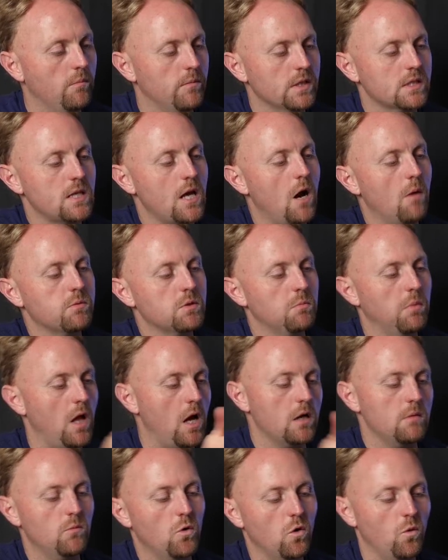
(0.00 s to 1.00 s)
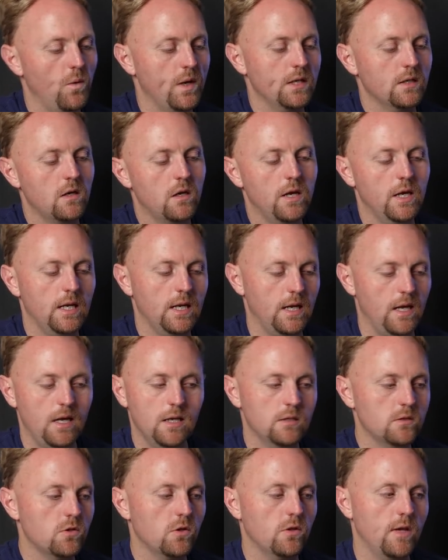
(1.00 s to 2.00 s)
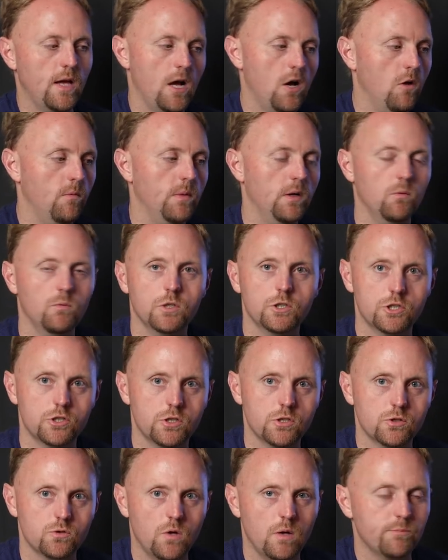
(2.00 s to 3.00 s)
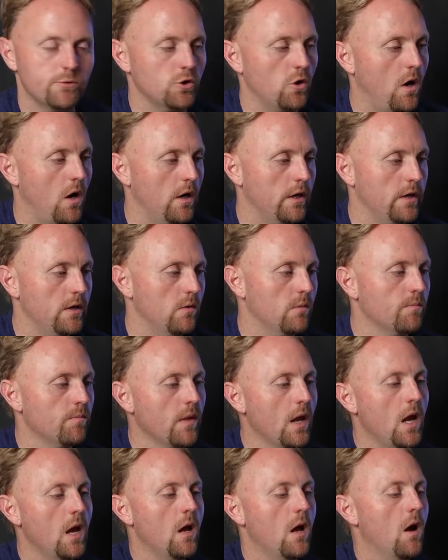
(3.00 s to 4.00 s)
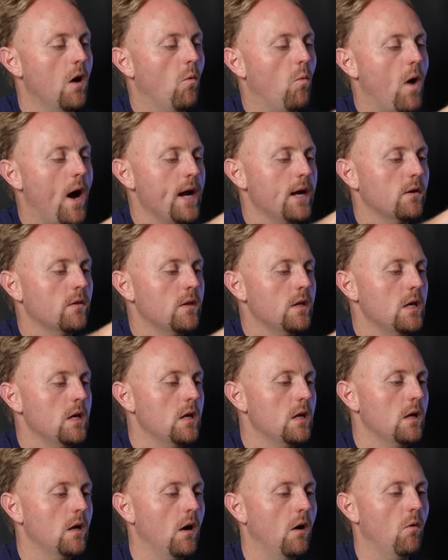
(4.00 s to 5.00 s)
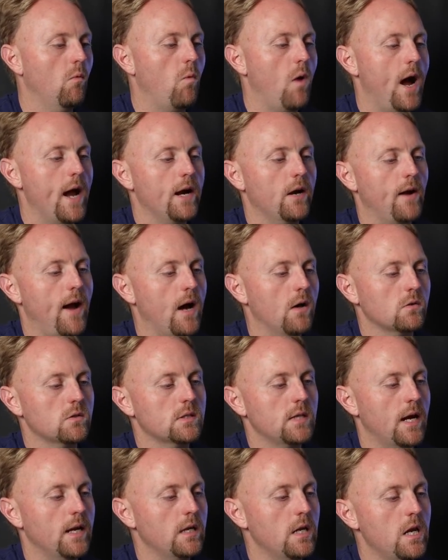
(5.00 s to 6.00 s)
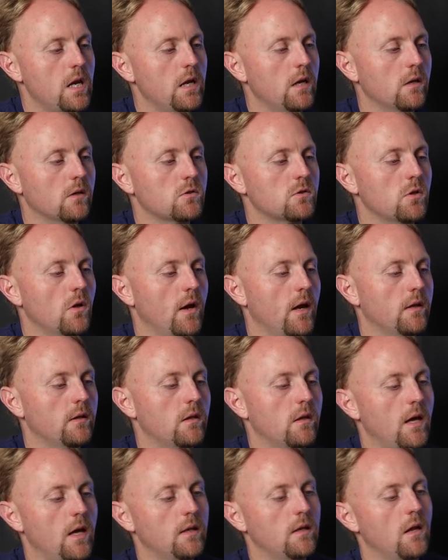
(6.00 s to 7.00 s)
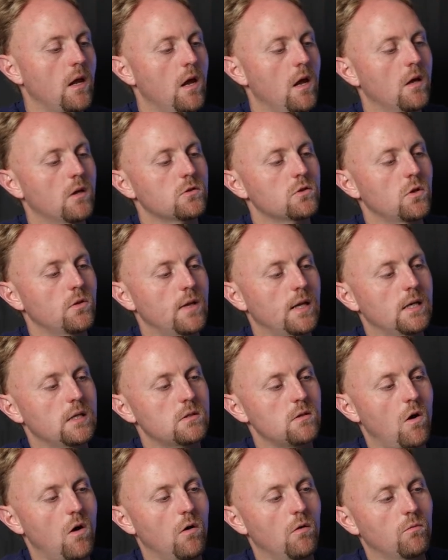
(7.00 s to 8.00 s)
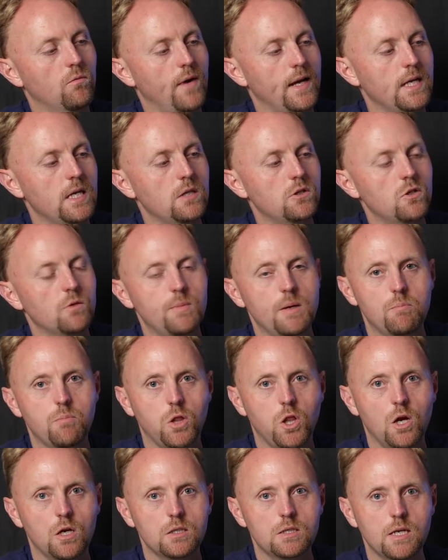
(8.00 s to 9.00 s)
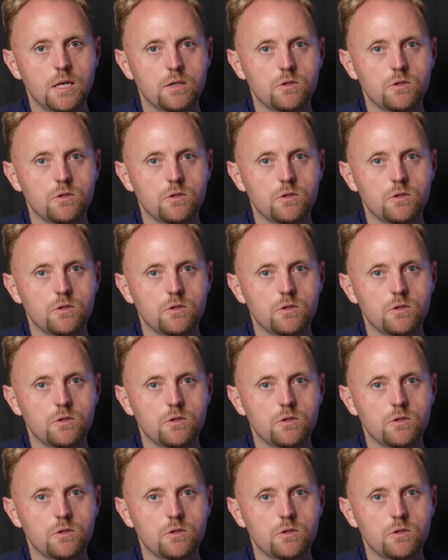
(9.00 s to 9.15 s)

This helps block more wind getting into the helmet, which disrupts your audio. Wire the wire outside here so that it's ready to be plugged